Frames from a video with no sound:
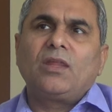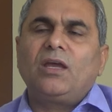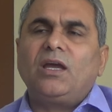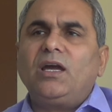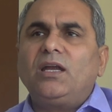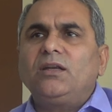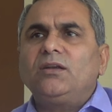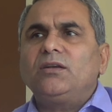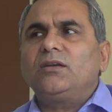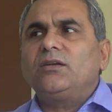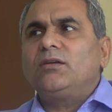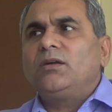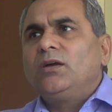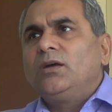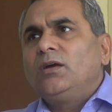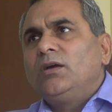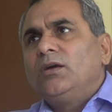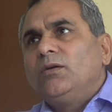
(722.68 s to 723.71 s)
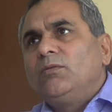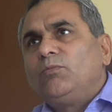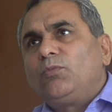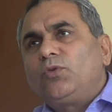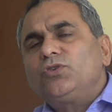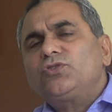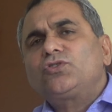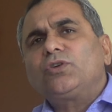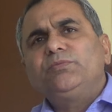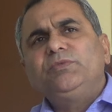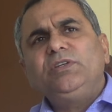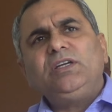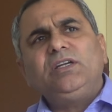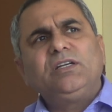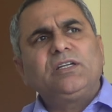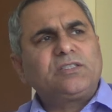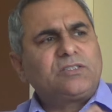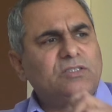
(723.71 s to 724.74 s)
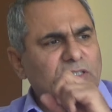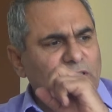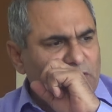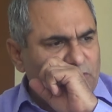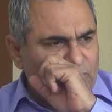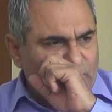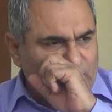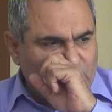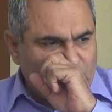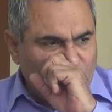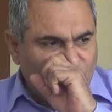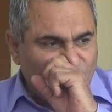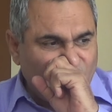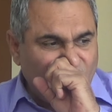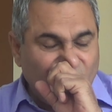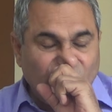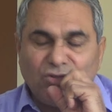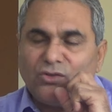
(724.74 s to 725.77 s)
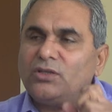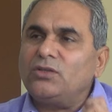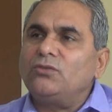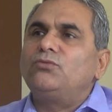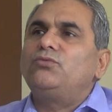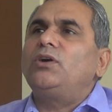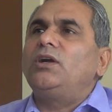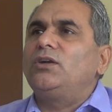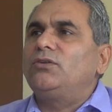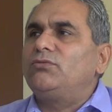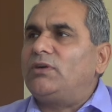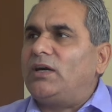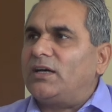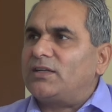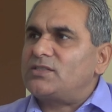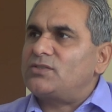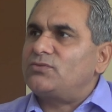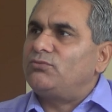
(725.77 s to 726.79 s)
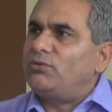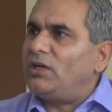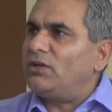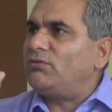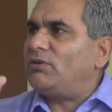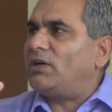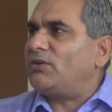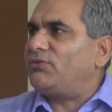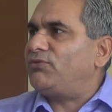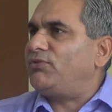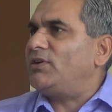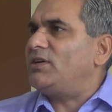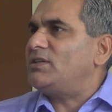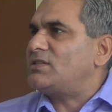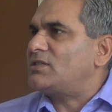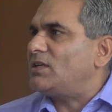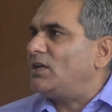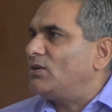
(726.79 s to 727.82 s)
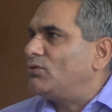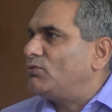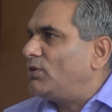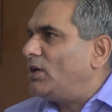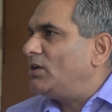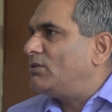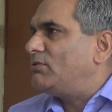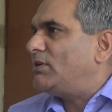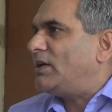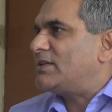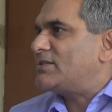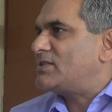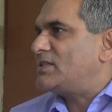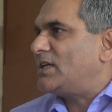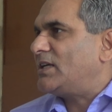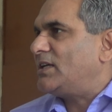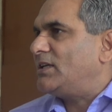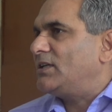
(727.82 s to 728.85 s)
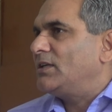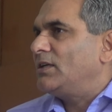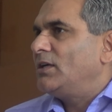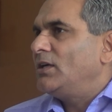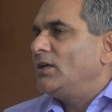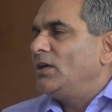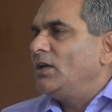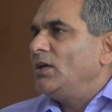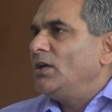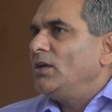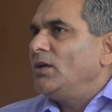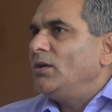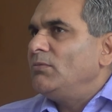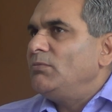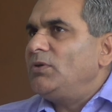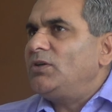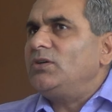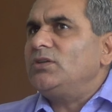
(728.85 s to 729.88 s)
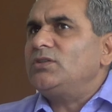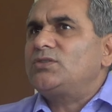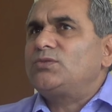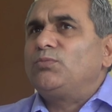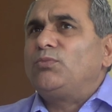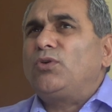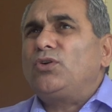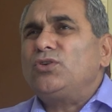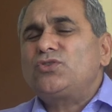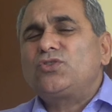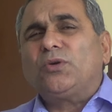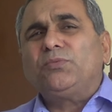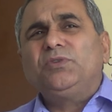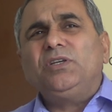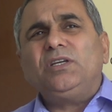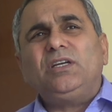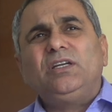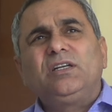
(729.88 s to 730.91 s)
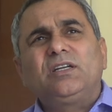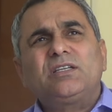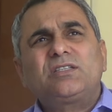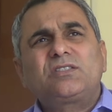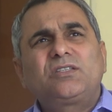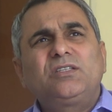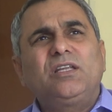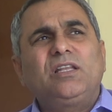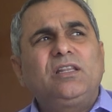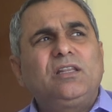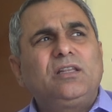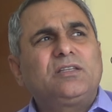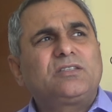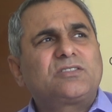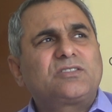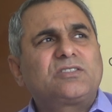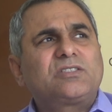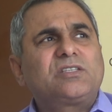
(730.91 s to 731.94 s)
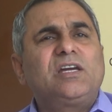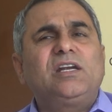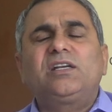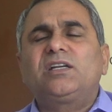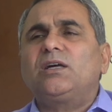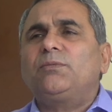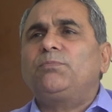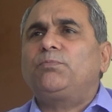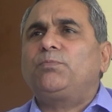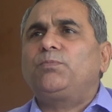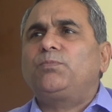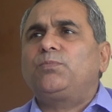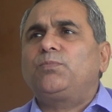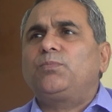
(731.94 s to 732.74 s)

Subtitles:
and most of the industries were shifted during World Wars, World War I and World War II, because most of the industrial setup